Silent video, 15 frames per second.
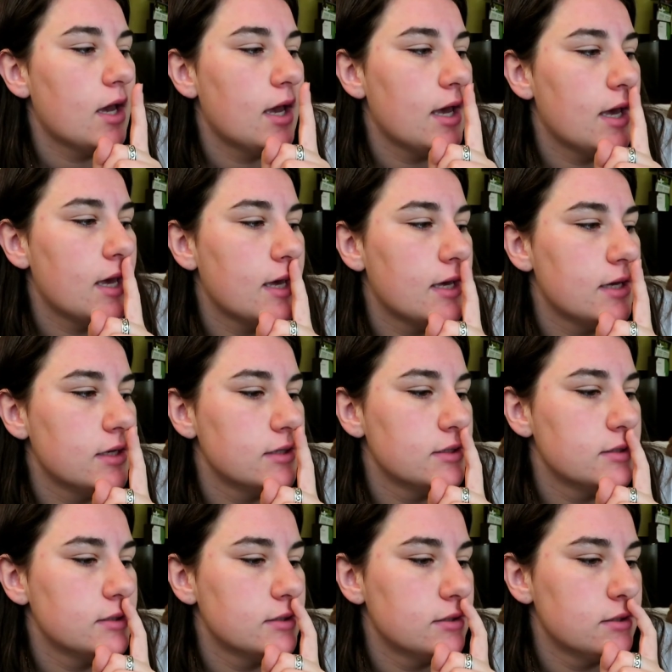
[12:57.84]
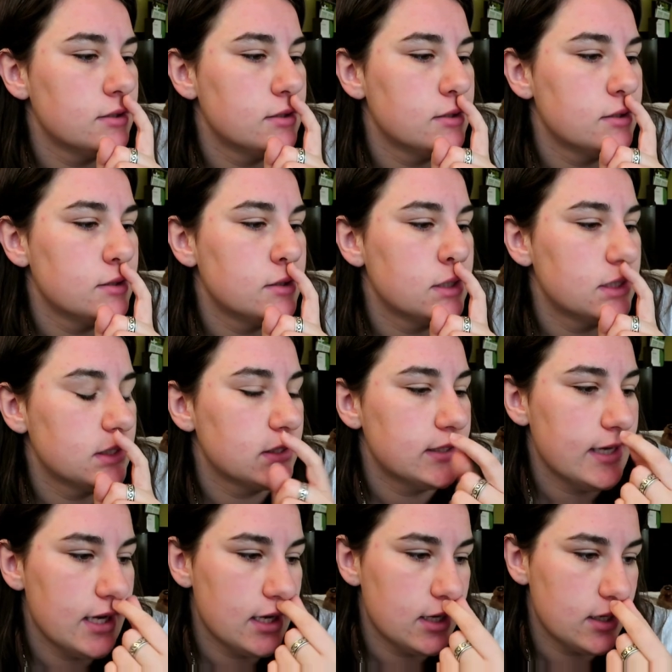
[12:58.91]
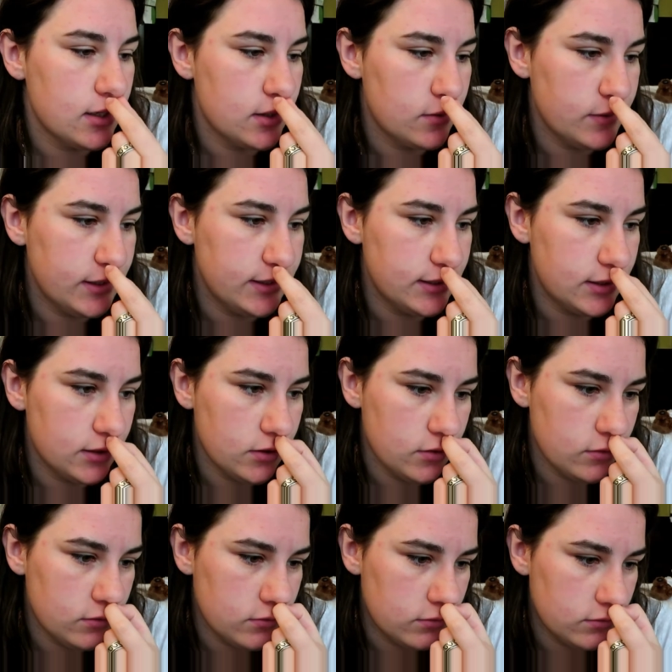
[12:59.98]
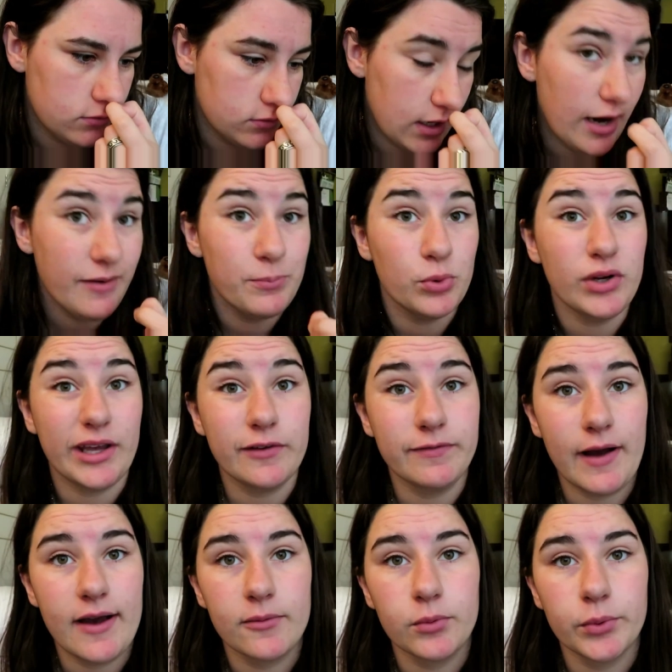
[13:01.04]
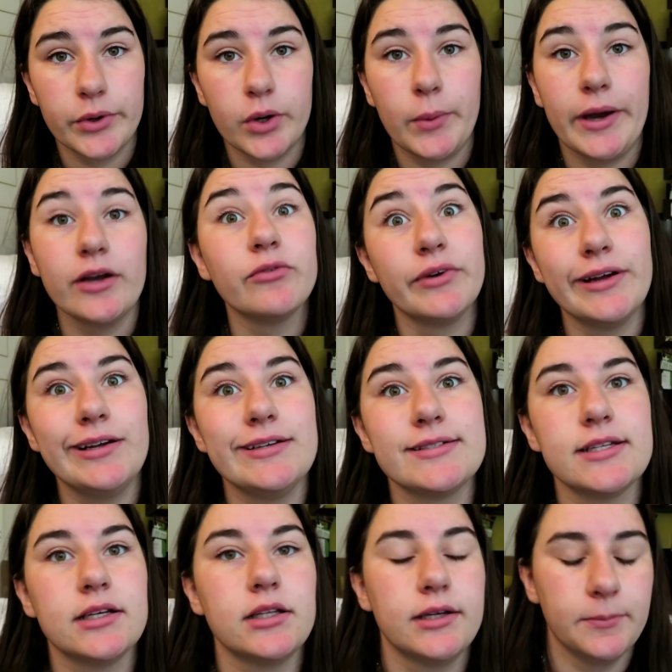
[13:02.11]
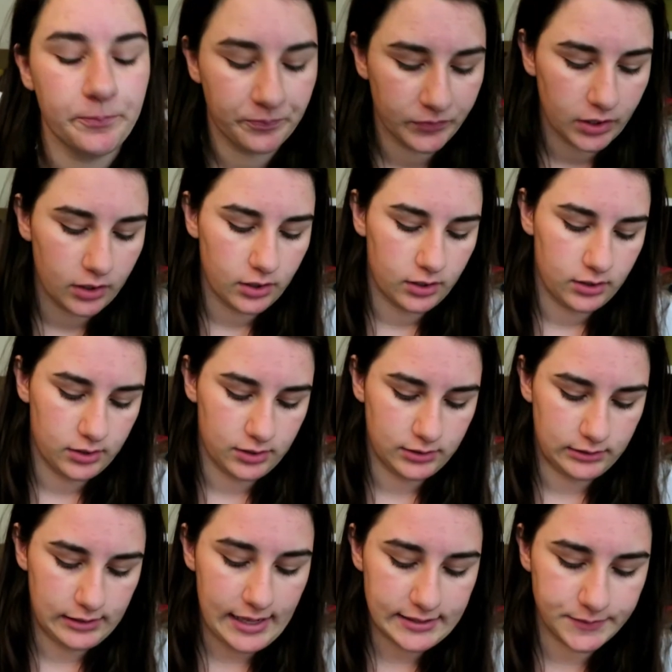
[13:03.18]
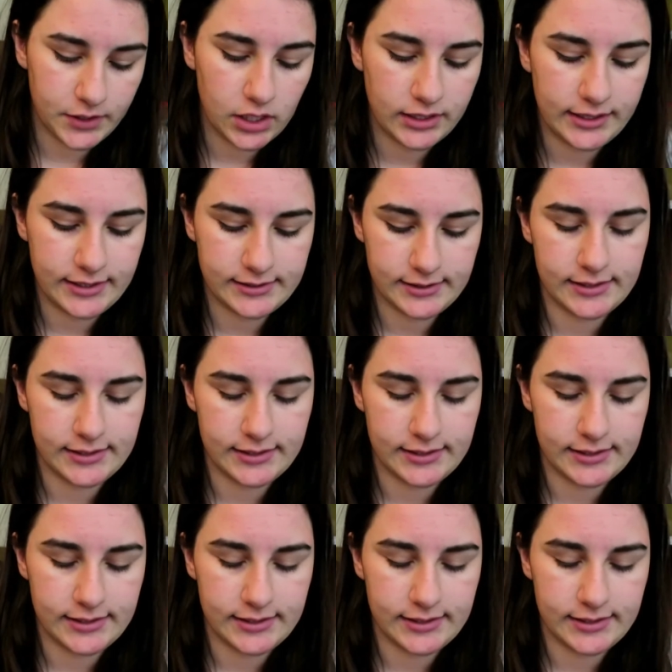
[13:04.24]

and we still, I bought like 5 when we were away realistically. Last but not least